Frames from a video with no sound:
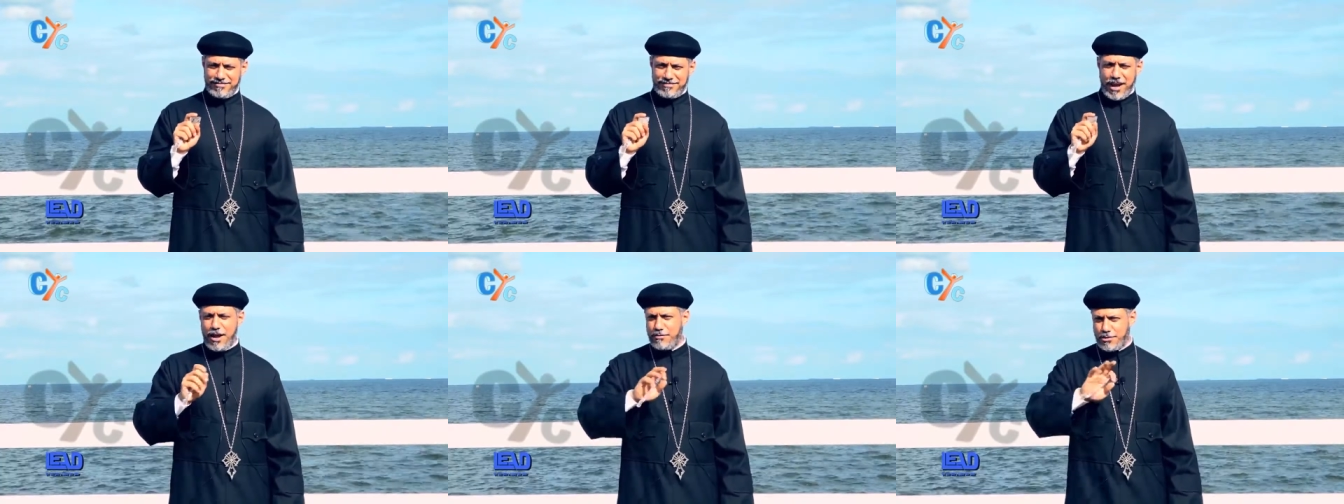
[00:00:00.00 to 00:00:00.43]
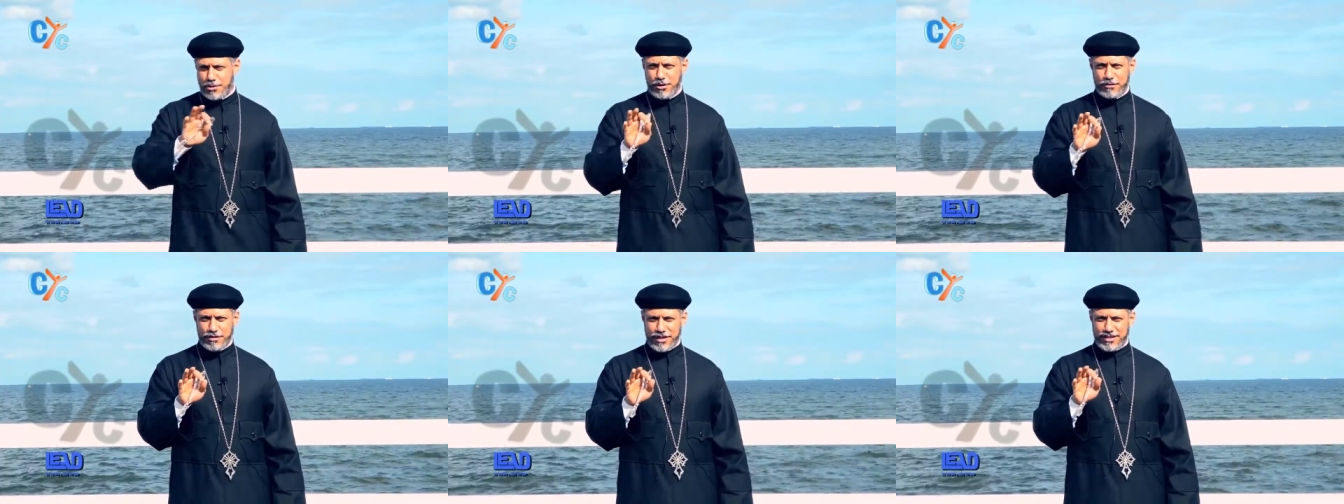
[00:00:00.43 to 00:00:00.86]
I'm sure
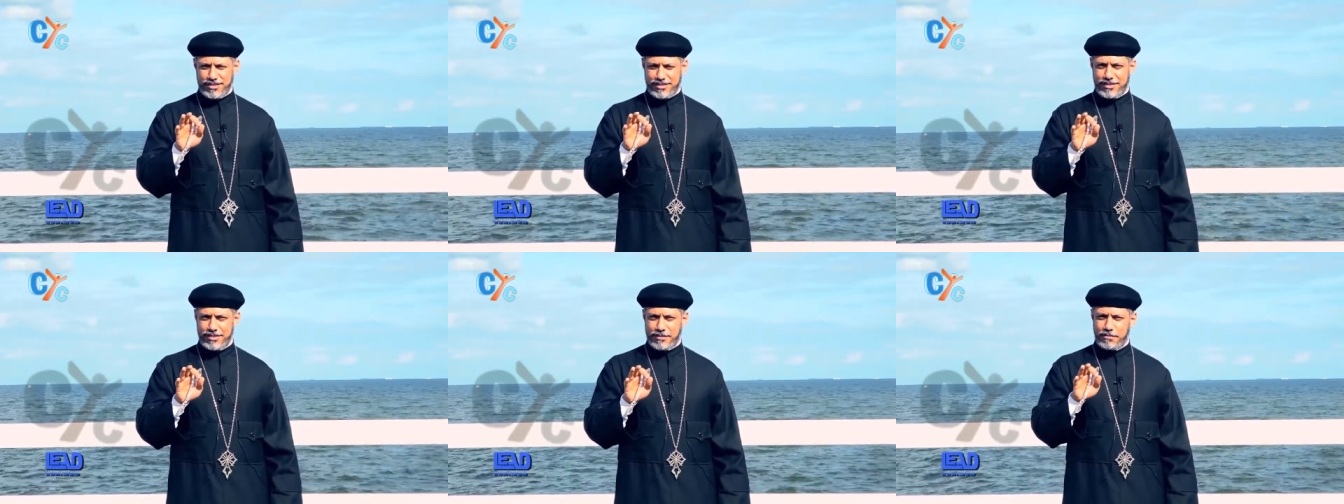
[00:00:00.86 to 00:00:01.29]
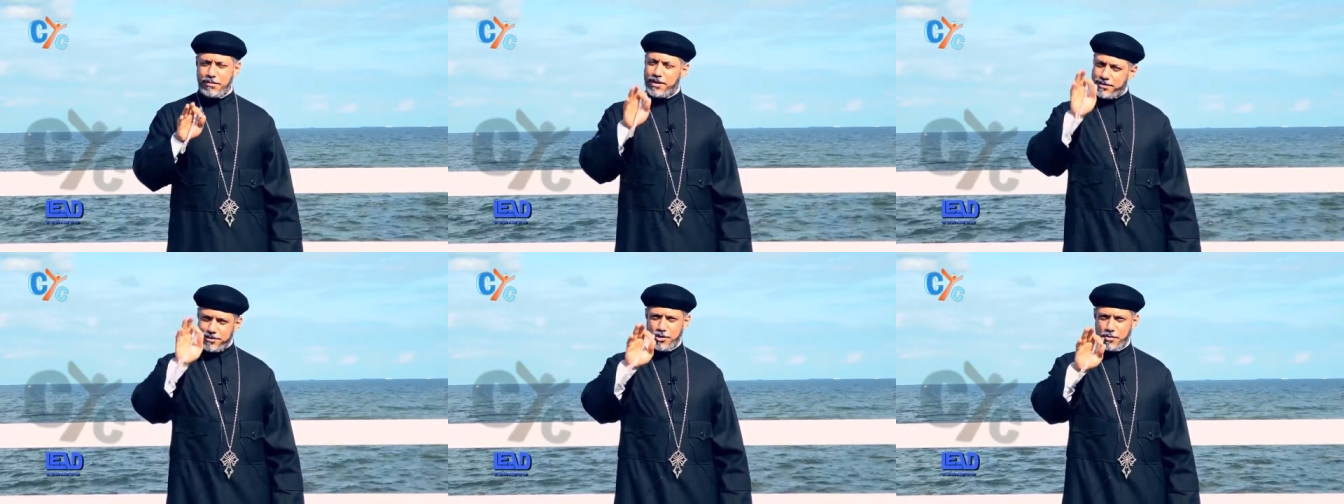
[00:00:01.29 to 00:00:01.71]
of that,
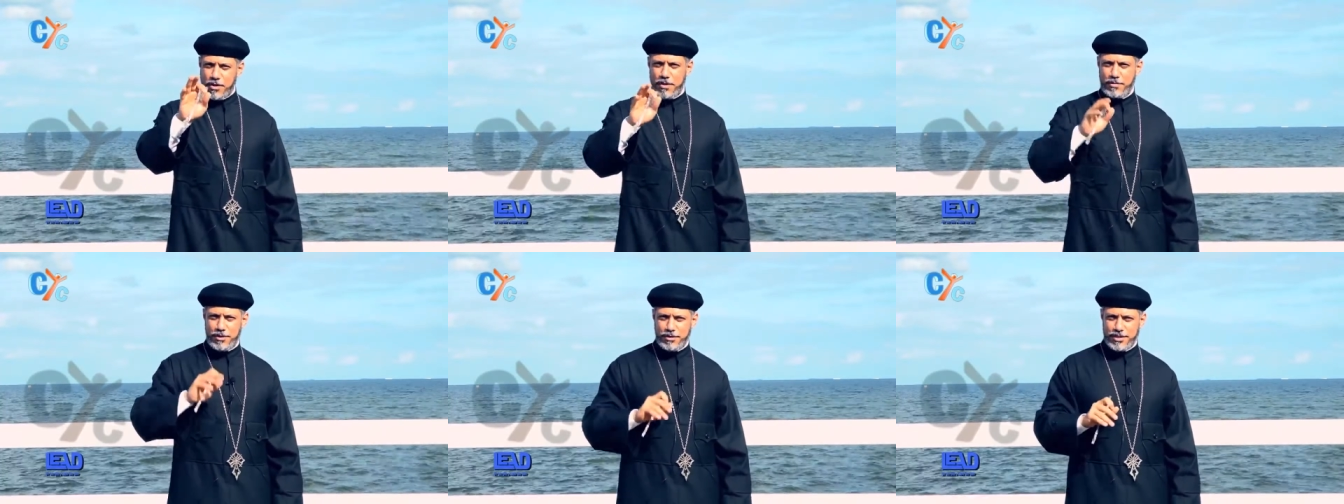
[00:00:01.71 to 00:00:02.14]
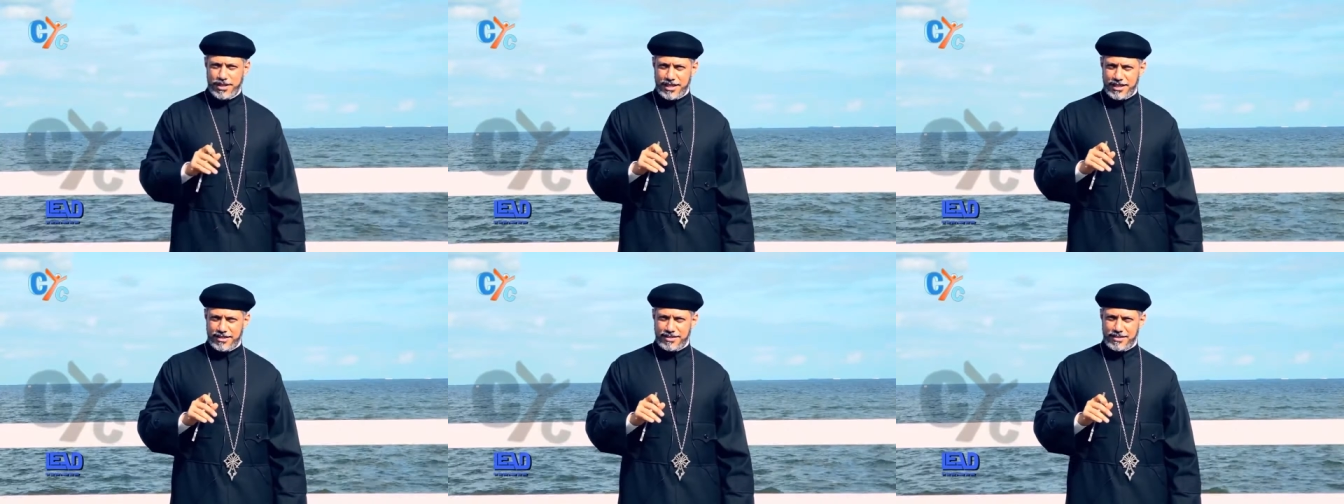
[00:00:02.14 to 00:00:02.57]
but you may be using
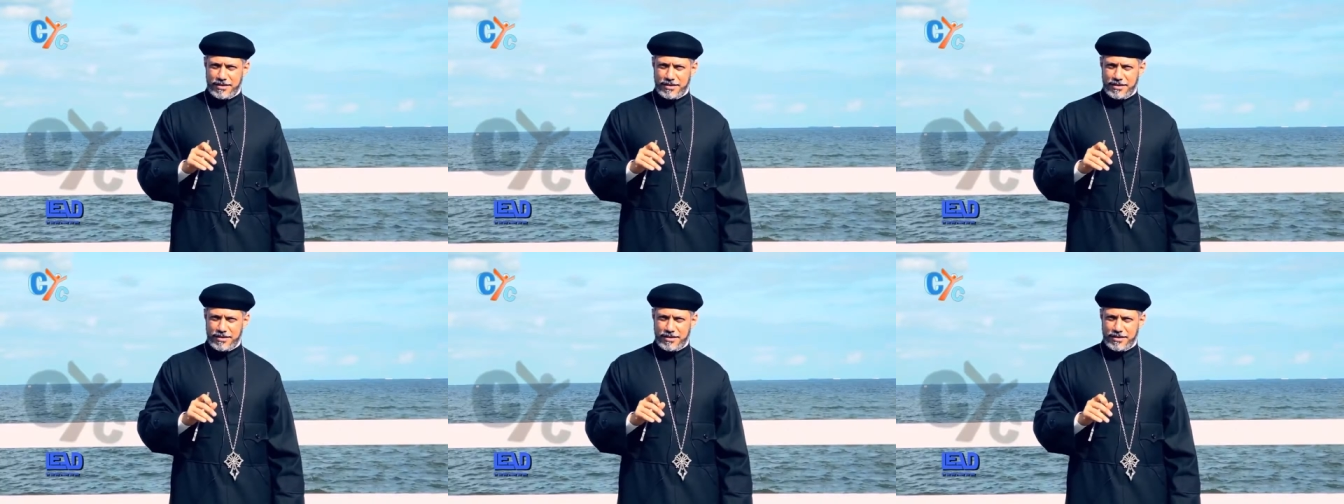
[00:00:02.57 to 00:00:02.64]
it.